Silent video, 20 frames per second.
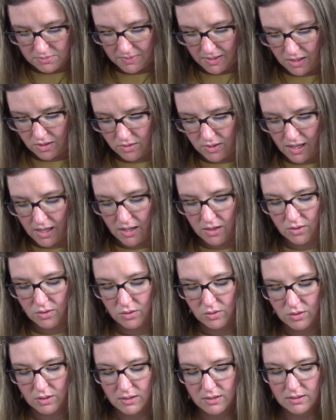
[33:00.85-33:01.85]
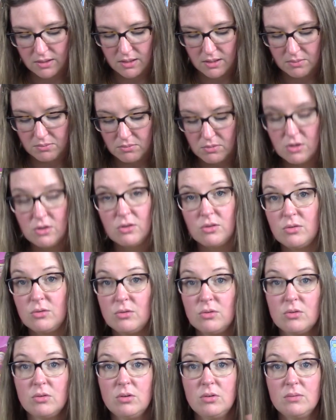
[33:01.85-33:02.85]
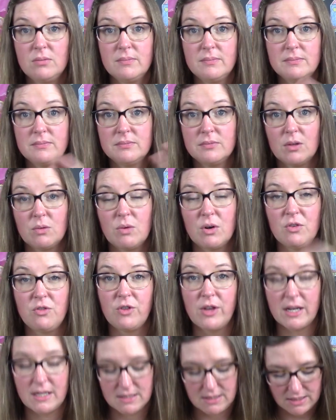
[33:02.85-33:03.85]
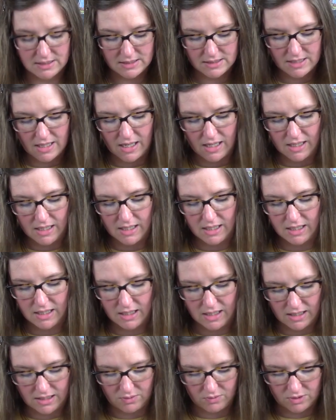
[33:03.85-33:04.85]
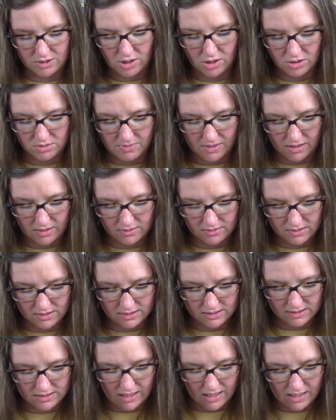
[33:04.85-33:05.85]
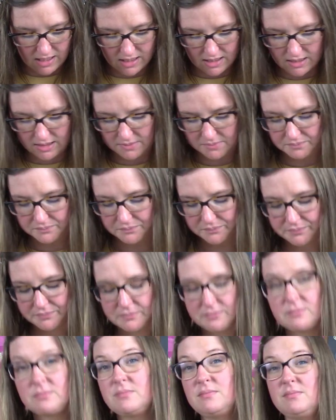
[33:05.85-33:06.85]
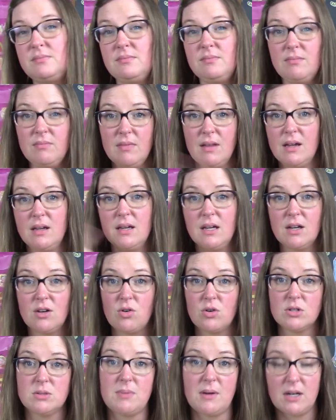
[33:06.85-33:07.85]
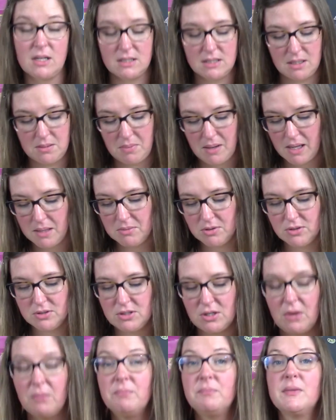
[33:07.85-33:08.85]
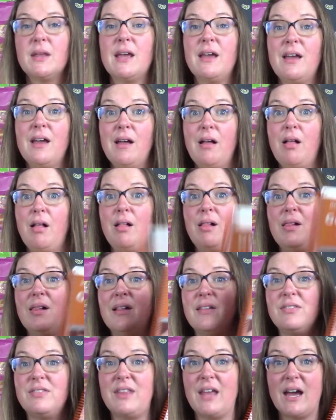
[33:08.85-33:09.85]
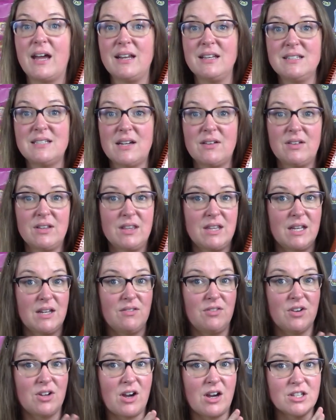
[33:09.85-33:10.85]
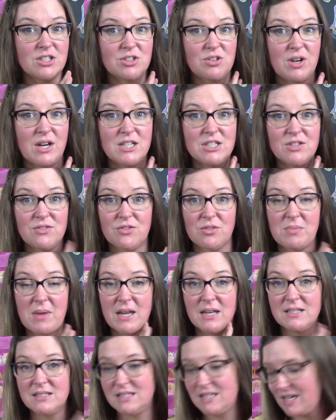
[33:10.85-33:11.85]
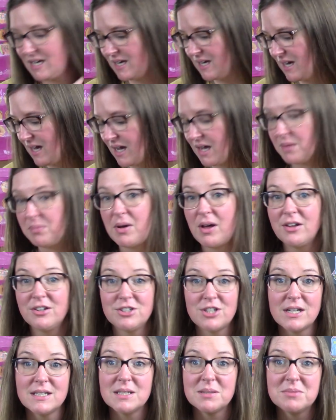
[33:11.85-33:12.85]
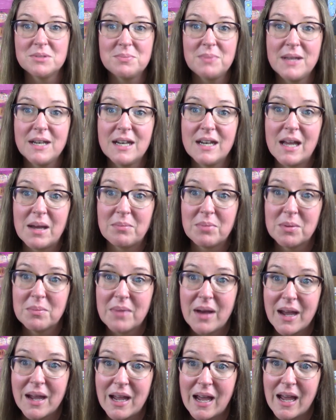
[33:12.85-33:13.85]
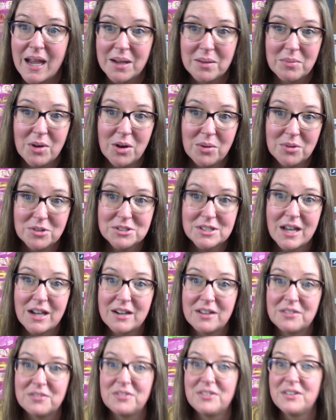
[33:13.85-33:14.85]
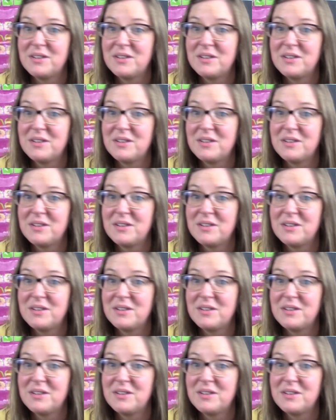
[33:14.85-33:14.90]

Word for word: about how the moon reflects the sun, and then we talked about the sun and corresponding to the Bible. So that is everything for God's creation from A to Z. I apologize, I'm speeding up, but my I am almost out of